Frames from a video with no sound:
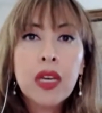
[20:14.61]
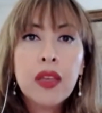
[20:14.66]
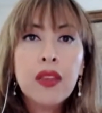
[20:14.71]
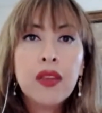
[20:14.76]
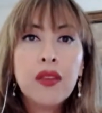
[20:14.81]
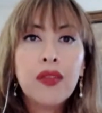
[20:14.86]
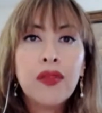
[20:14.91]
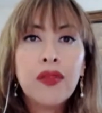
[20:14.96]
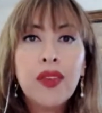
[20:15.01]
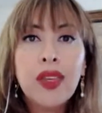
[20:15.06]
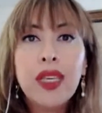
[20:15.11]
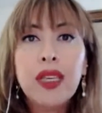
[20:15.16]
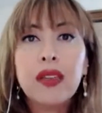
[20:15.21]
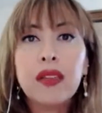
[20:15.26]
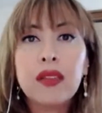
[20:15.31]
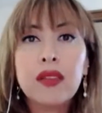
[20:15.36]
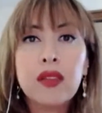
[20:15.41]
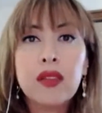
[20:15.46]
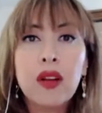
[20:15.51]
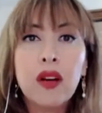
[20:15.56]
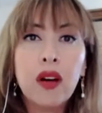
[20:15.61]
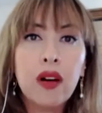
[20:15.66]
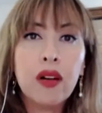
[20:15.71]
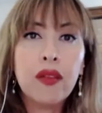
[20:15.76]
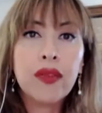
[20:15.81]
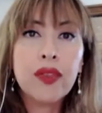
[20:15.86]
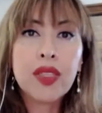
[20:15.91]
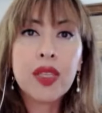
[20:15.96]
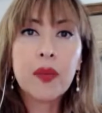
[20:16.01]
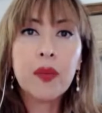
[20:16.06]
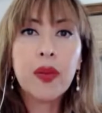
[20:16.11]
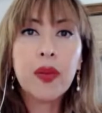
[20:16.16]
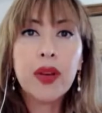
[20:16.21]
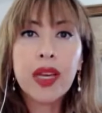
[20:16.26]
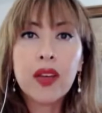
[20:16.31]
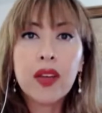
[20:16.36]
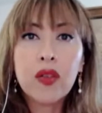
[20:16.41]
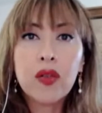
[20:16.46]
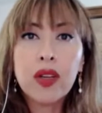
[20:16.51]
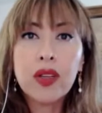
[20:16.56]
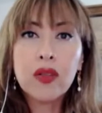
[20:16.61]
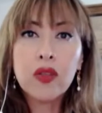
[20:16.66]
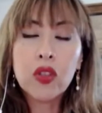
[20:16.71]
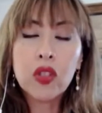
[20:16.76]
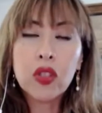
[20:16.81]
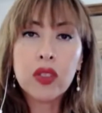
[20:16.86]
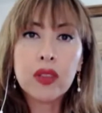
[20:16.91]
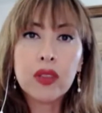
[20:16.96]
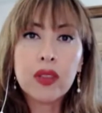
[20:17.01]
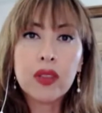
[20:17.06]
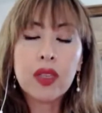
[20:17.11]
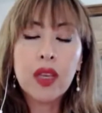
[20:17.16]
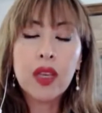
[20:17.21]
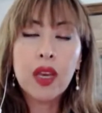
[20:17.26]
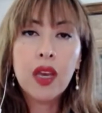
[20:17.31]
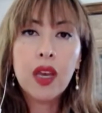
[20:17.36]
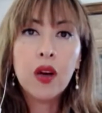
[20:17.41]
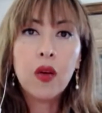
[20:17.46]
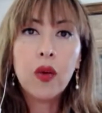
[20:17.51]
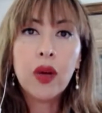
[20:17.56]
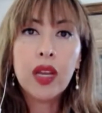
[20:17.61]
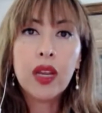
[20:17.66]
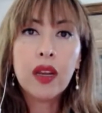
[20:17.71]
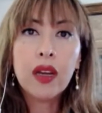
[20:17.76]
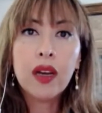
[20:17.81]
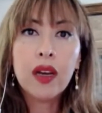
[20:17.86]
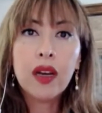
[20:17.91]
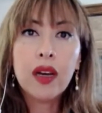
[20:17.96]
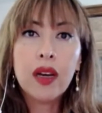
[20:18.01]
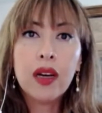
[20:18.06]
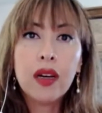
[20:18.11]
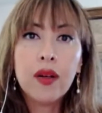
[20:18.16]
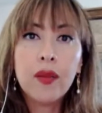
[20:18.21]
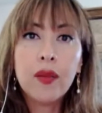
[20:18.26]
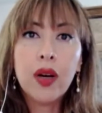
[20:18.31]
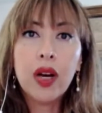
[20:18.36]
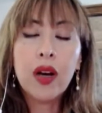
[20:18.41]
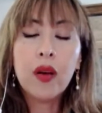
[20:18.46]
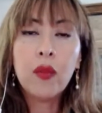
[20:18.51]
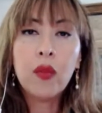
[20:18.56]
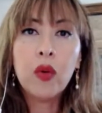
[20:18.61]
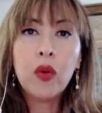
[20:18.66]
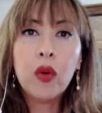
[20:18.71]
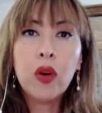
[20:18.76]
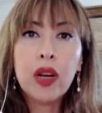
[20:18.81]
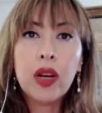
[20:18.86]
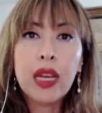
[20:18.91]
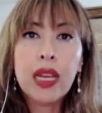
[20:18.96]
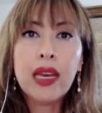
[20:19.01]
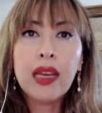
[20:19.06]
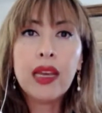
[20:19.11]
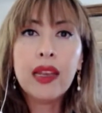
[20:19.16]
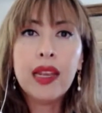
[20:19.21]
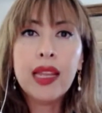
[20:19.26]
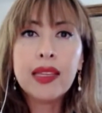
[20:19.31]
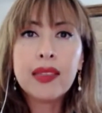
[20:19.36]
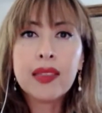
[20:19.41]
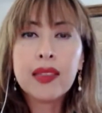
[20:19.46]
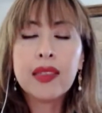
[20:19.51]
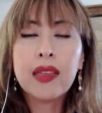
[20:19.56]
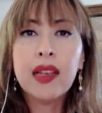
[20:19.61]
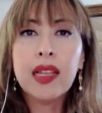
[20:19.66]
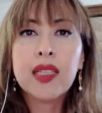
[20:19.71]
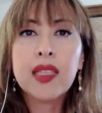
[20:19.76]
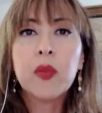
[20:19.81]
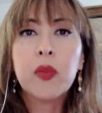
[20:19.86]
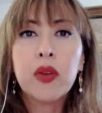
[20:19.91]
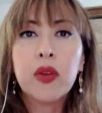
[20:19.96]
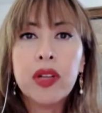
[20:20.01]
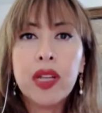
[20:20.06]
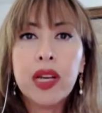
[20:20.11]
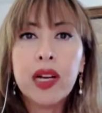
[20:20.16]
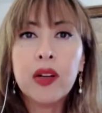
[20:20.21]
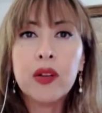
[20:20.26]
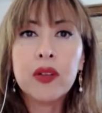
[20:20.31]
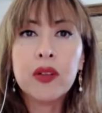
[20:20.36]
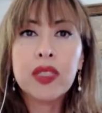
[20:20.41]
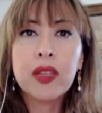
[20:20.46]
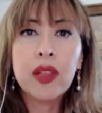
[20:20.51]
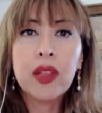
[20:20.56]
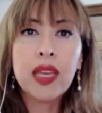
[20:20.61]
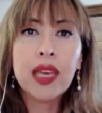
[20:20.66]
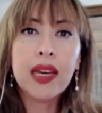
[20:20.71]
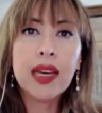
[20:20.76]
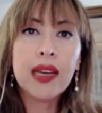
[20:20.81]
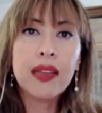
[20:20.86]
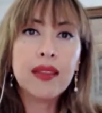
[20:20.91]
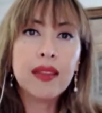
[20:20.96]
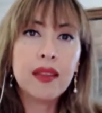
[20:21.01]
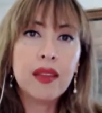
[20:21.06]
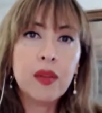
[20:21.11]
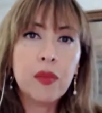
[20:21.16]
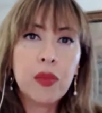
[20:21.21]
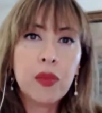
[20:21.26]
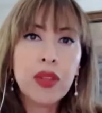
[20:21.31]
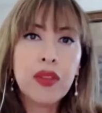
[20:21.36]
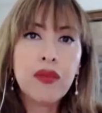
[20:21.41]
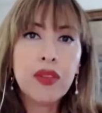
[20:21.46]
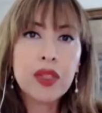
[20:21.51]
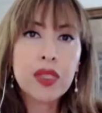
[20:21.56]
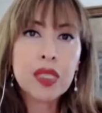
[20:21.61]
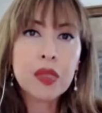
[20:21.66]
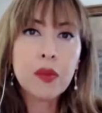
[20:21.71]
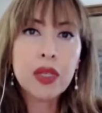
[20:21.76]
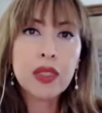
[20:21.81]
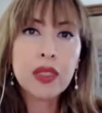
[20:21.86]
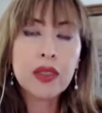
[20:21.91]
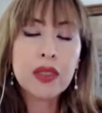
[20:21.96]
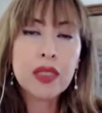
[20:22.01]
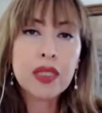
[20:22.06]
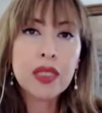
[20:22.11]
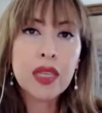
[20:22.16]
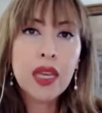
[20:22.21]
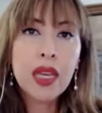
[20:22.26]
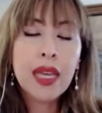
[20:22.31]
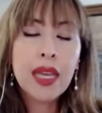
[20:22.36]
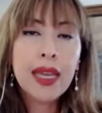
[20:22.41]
The fears of supply crunches were less pronounced than they had in the previous months.